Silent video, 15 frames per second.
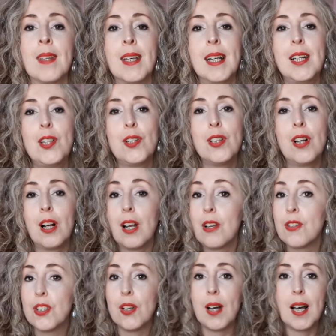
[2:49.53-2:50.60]
And you can
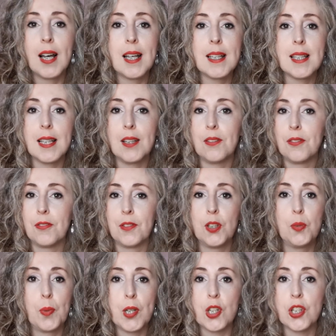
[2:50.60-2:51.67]
close your eyes if you
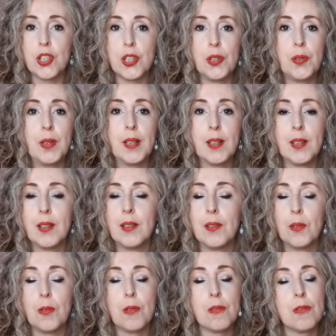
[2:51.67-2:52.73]
wish to,
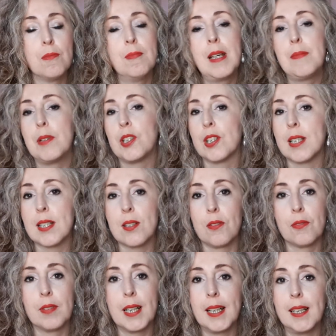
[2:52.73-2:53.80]
or maybe just
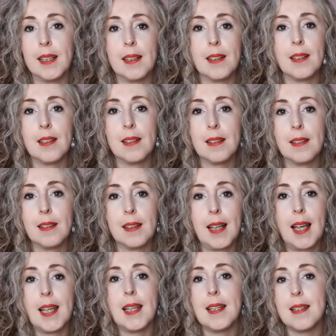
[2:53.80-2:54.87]
softly
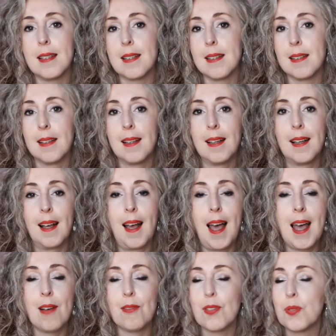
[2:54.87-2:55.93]
gaze
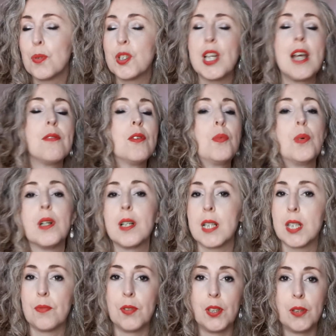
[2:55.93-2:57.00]
out, whichever
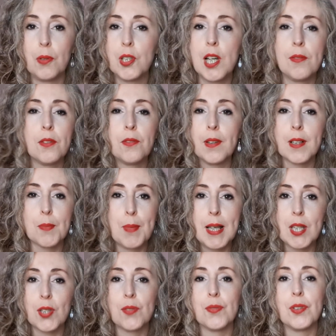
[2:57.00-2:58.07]
works for you, whichever feels
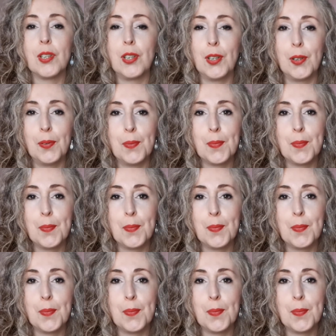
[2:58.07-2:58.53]
best for you.